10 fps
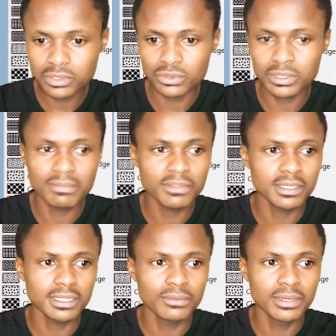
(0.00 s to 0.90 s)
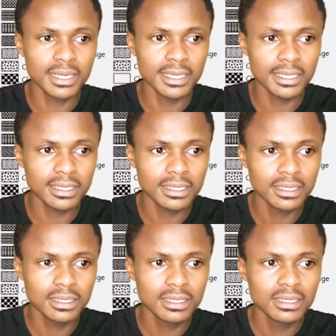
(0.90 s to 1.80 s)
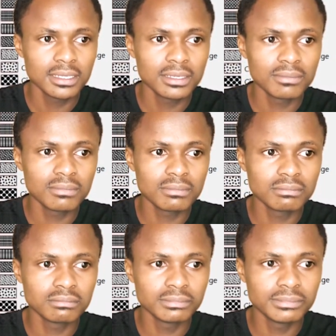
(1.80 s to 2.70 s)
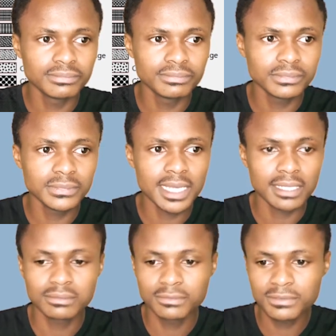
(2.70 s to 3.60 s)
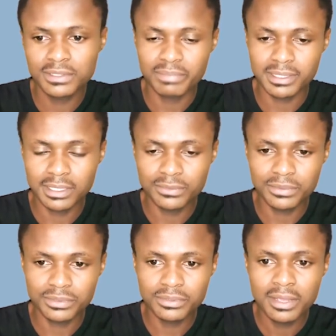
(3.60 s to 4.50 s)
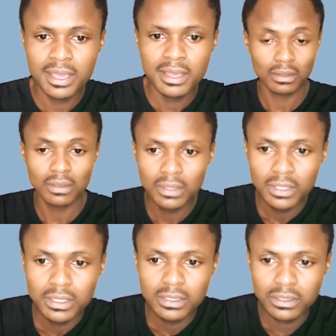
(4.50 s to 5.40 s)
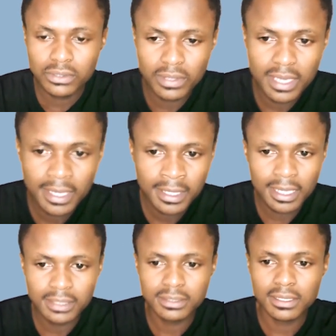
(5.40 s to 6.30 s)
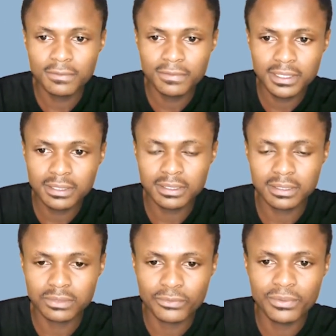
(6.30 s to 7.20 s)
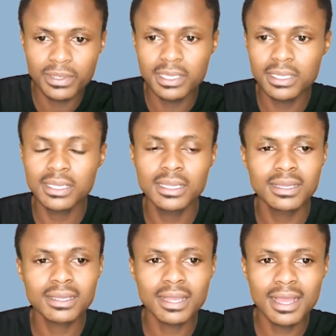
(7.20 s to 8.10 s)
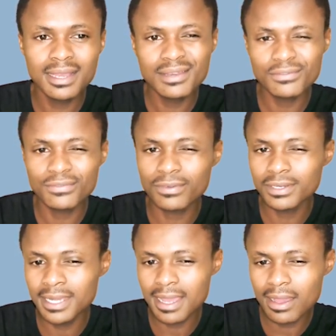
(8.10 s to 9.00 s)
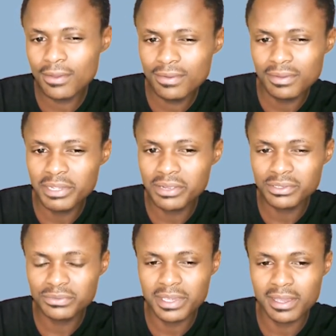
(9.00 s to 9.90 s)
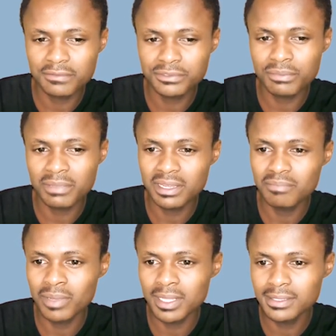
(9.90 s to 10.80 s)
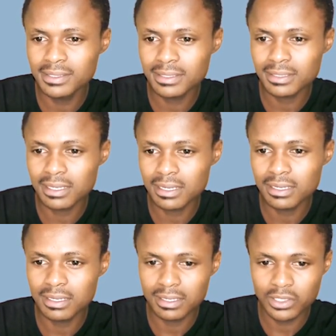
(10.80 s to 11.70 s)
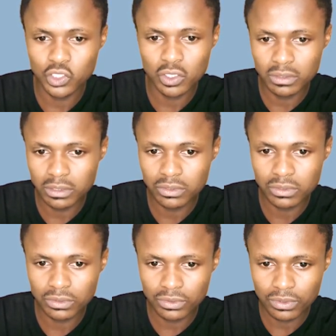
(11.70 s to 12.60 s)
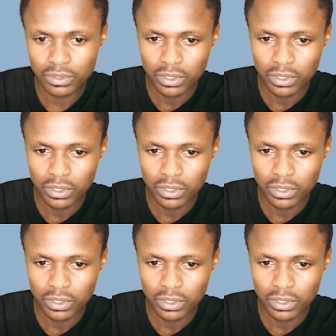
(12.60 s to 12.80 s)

to something that we like. Mm, yeah, 50% will do. So the uncut surface, we can for now because we have so many pens uh, change it to